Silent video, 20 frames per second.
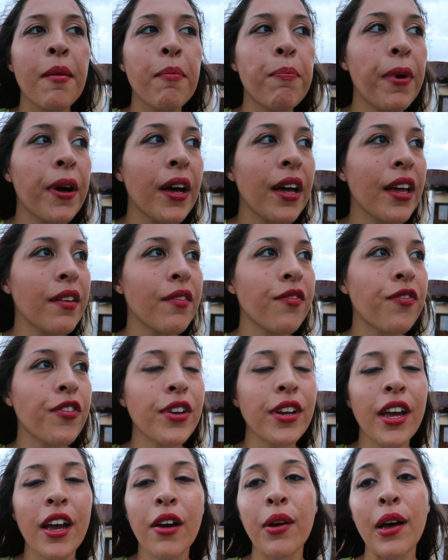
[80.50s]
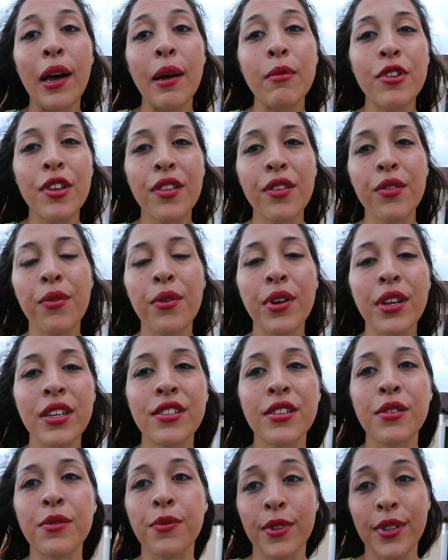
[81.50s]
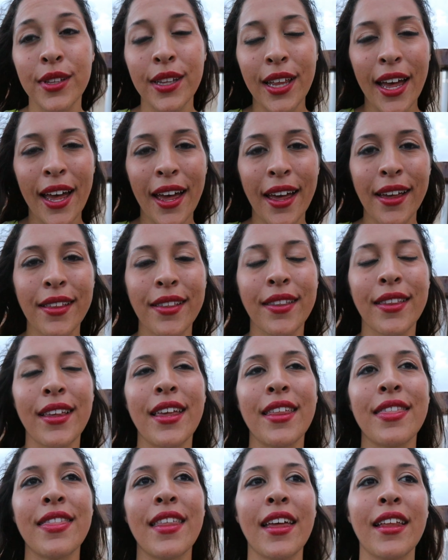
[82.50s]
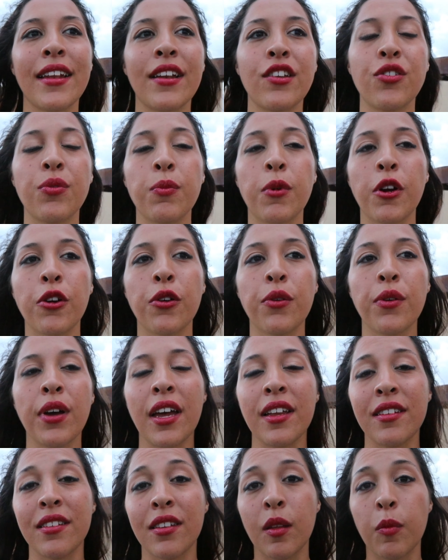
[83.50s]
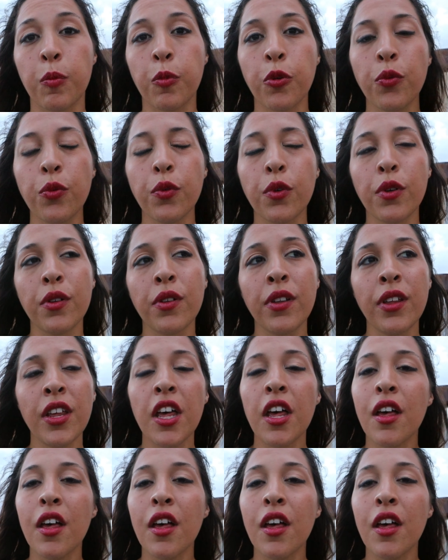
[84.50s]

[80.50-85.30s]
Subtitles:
But for now, I'm just going to relax and then tomorrow head to the pool.